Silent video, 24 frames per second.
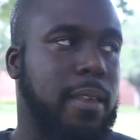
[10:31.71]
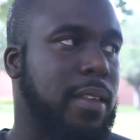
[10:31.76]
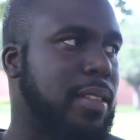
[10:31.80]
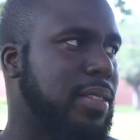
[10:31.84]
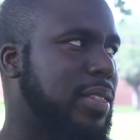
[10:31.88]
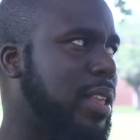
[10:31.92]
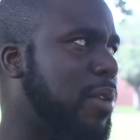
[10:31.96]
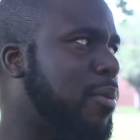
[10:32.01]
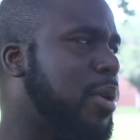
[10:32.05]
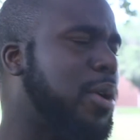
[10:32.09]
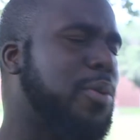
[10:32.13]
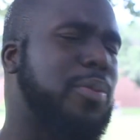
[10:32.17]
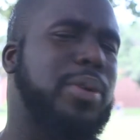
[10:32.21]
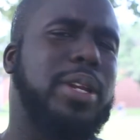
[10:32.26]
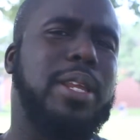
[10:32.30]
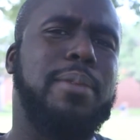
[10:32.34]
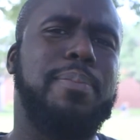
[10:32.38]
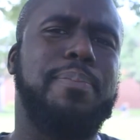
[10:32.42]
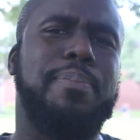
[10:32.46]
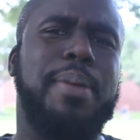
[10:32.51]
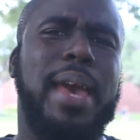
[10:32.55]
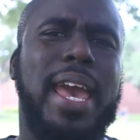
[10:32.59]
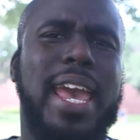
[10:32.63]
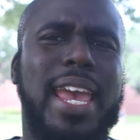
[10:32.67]
They weren't
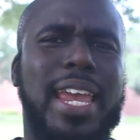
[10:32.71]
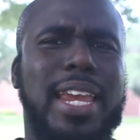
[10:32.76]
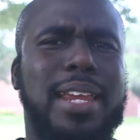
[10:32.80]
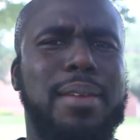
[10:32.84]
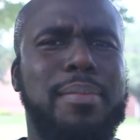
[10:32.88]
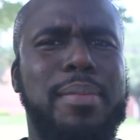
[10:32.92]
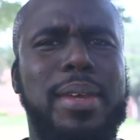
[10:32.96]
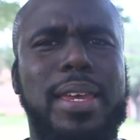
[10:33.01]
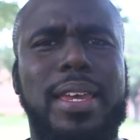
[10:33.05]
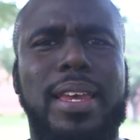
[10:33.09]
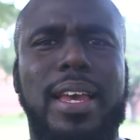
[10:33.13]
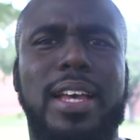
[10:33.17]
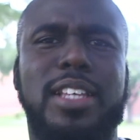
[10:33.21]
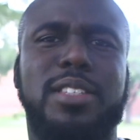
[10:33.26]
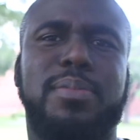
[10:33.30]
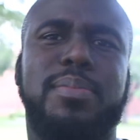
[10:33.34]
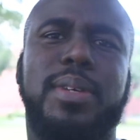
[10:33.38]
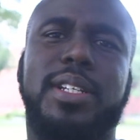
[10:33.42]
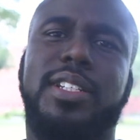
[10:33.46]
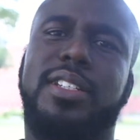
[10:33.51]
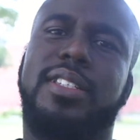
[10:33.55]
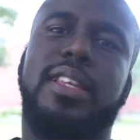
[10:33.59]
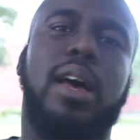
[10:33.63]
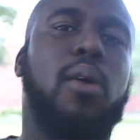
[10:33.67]
really paying me as
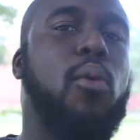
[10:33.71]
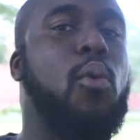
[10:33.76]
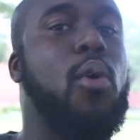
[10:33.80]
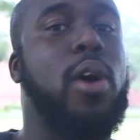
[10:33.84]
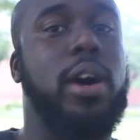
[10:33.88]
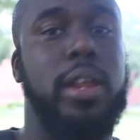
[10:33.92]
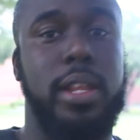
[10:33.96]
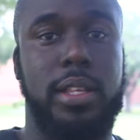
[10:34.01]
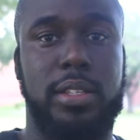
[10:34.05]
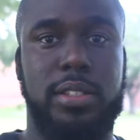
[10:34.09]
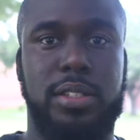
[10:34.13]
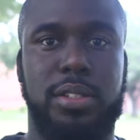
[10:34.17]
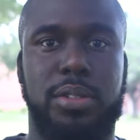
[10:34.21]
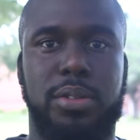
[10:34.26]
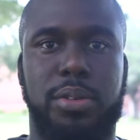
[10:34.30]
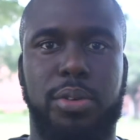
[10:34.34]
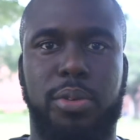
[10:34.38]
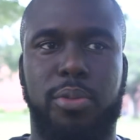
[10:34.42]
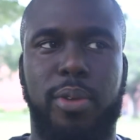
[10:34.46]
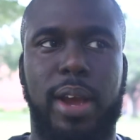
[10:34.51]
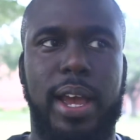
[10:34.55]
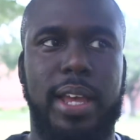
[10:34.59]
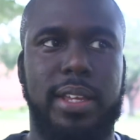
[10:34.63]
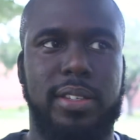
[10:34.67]
much as I wanted to,
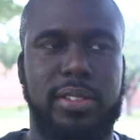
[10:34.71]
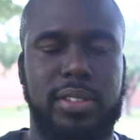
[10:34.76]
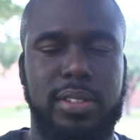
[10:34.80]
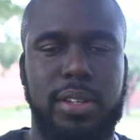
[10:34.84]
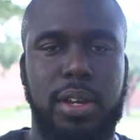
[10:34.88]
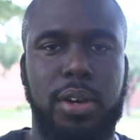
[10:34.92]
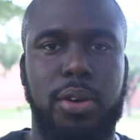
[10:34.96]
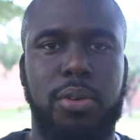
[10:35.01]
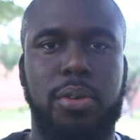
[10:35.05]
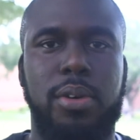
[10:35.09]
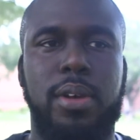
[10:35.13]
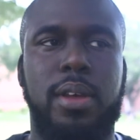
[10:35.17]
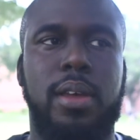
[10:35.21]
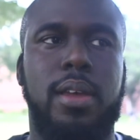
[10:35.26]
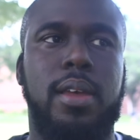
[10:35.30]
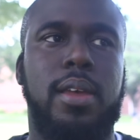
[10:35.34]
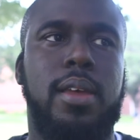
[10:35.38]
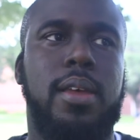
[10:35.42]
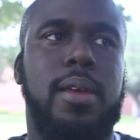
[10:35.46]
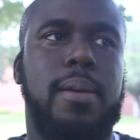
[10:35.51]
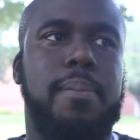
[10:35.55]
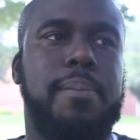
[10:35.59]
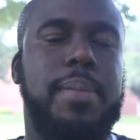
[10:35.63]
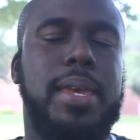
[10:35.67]
right? So
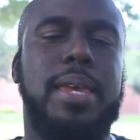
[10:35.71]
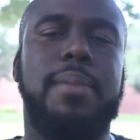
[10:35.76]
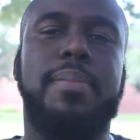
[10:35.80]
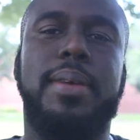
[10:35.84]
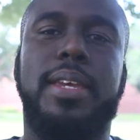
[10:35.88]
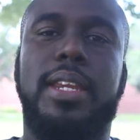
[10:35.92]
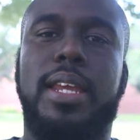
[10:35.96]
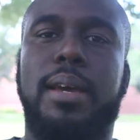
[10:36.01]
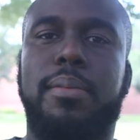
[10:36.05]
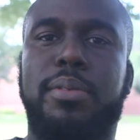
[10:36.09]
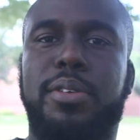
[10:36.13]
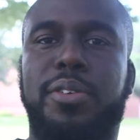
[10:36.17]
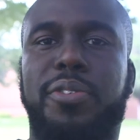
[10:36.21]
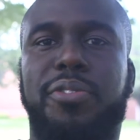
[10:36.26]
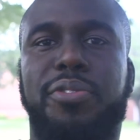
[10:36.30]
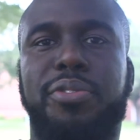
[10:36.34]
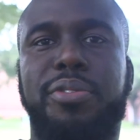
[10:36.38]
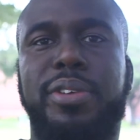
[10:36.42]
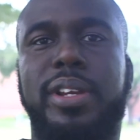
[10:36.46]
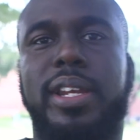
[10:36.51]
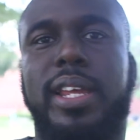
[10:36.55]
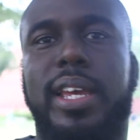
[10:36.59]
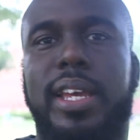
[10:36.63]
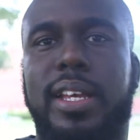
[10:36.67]
me being able to
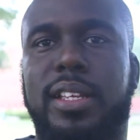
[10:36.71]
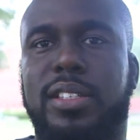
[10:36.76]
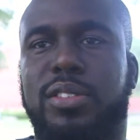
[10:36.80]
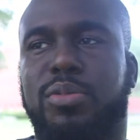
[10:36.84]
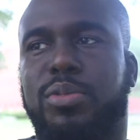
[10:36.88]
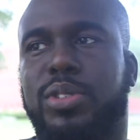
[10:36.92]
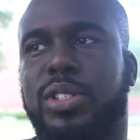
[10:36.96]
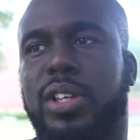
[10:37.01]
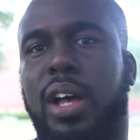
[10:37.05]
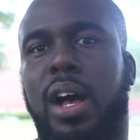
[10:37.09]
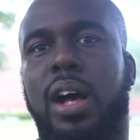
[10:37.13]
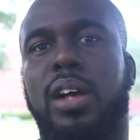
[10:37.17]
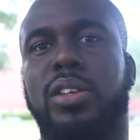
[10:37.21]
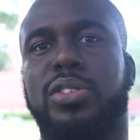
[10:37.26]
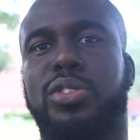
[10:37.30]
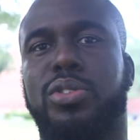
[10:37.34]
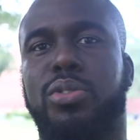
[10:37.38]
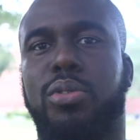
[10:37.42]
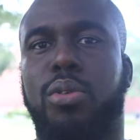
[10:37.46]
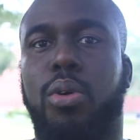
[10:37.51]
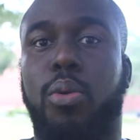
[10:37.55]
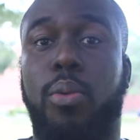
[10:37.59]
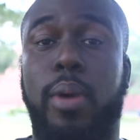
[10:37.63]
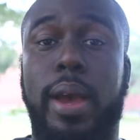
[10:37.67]
freelance was also
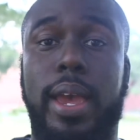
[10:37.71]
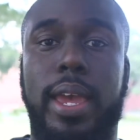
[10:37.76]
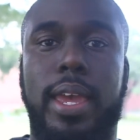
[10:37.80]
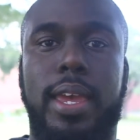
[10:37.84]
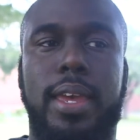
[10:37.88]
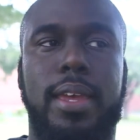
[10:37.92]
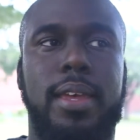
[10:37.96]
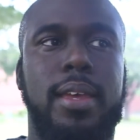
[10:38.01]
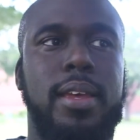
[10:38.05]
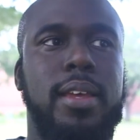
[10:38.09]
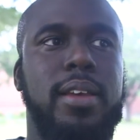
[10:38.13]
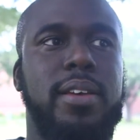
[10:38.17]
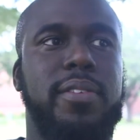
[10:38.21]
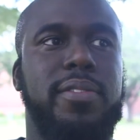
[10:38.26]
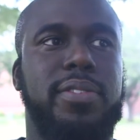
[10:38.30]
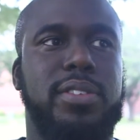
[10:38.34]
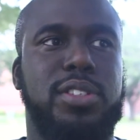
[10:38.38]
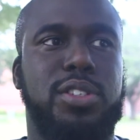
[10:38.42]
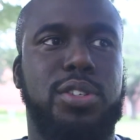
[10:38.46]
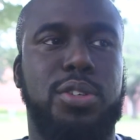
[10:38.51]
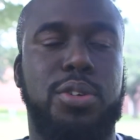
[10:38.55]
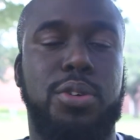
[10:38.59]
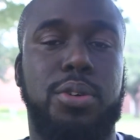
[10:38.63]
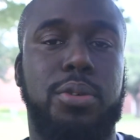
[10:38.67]
a way
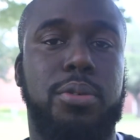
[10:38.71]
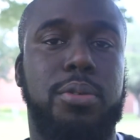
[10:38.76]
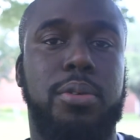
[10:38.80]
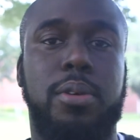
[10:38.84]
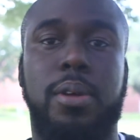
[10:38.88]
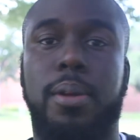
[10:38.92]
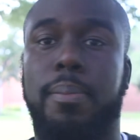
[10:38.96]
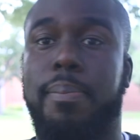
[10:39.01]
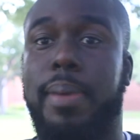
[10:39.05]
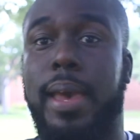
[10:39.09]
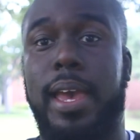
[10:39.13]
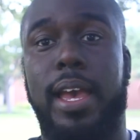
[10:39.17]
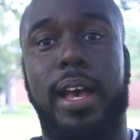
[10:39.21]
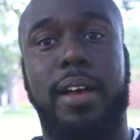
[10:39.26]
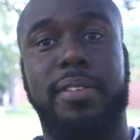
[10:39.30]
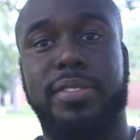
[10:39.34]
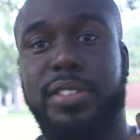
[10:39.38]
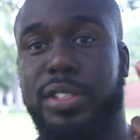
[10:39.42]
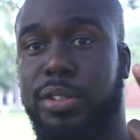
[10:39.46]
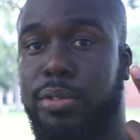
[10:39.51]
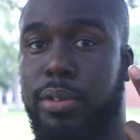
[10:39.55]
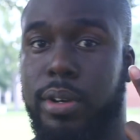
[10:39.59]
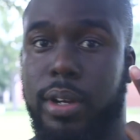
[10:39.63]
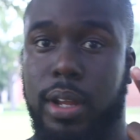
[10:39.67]
to pay off
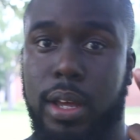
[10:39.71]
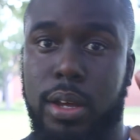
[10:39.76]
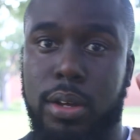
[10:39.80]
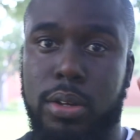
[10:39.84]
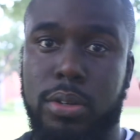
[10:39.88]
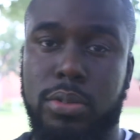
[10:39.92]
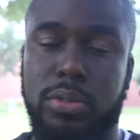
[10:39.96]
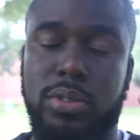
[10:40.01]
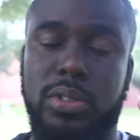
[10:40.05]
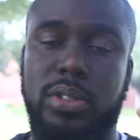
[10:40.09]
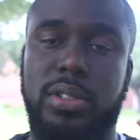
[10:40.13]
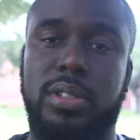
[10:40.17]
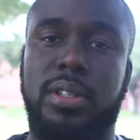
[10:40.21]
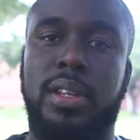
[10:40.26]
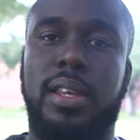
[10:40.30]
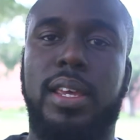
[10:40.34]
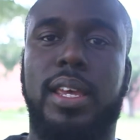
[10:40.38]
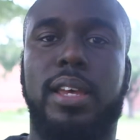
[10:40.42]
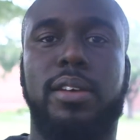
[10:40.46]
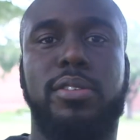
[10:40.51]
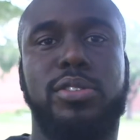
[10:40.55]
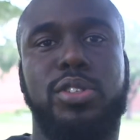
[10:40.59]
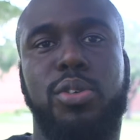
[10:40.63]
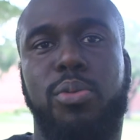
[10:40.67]
student loans.
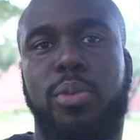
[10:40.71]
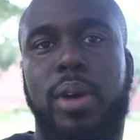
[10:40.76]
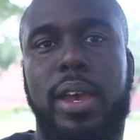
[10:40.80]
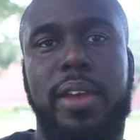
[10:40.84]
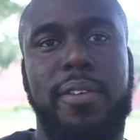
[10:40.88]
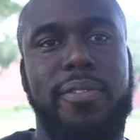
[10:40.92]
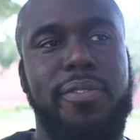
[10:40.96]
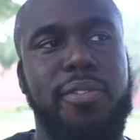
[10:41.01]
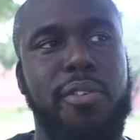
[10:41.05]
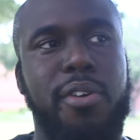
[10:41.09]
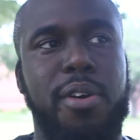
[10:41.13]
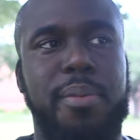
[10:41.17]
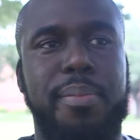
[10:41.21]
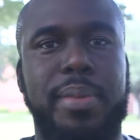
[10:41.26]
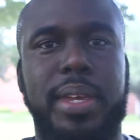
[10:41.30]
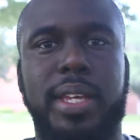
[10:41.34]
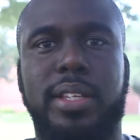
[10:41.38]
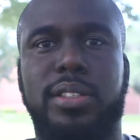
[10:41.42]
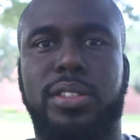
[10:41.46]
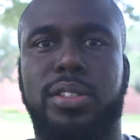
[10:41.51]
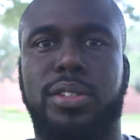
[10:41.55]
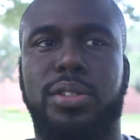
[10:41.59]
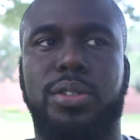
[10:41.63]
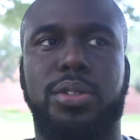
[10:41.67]
It was a way for
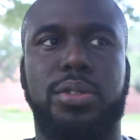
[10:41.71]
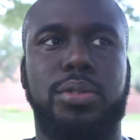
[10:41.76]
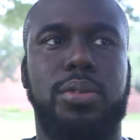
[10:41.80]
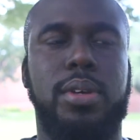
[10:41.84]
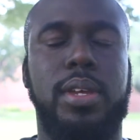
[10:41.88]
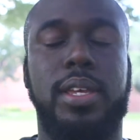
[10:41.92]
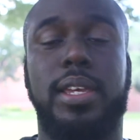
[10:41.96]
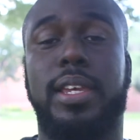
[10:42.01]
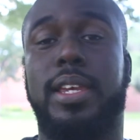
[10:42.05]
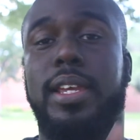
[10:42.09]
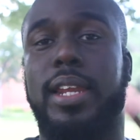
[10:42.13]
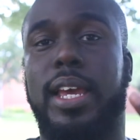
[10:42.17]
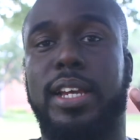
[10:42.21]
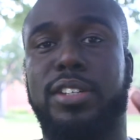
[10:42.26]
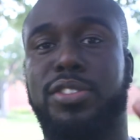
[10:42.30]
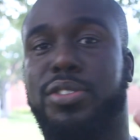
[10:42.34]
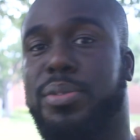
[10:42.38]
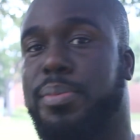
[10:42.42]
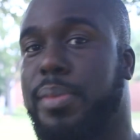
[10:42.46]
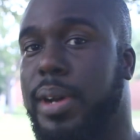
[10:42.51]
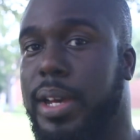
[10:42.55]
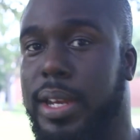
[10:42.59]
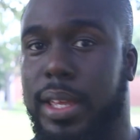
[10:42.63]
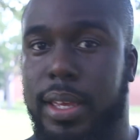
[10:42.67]
me to get
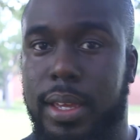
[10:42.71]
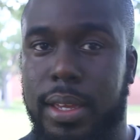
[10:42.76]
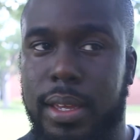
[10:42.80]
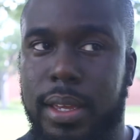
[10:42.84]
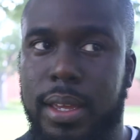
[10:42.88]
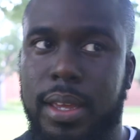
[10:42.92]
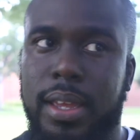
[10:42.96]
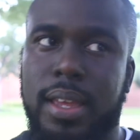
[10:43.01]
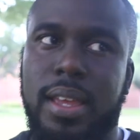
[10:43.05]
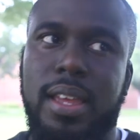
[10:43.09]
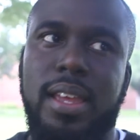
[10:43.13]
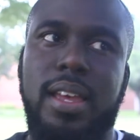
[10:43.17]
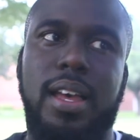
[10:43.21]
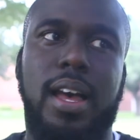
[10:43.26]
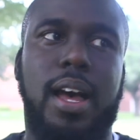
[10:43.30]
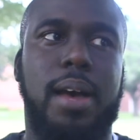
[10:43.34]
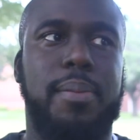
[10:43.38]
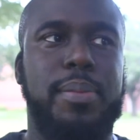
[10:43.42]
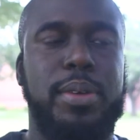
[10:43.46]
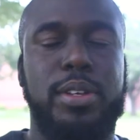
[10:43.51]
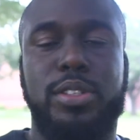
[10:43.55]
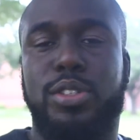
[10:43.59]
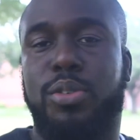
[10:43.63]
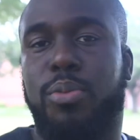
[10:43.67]
extra money.
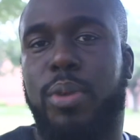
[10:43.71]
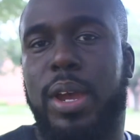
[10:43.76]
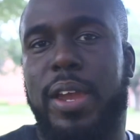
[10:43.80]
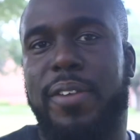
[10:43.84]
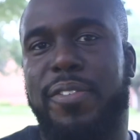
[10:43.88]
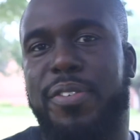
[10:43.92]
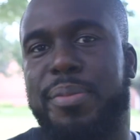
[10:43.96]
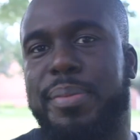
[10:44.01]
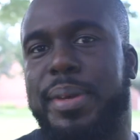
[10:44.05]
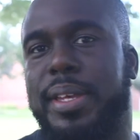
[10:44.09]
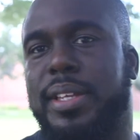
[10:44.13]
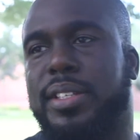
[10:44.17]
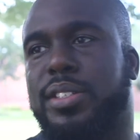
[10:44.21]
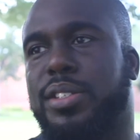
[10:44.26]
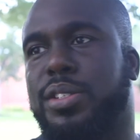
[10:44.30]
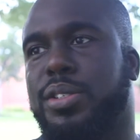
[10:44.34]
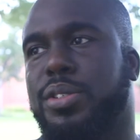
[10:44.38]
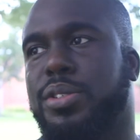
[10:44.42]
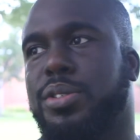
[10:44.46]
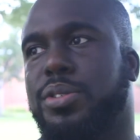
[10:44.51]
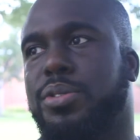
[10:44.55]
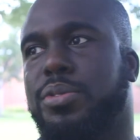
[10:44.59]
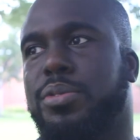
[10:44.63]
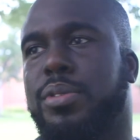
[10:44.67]
It was a way for me
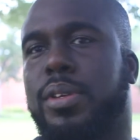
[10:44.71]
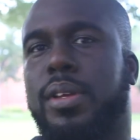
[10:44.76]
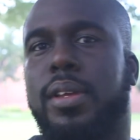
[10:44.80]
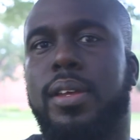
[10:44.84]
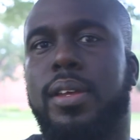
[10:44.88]
to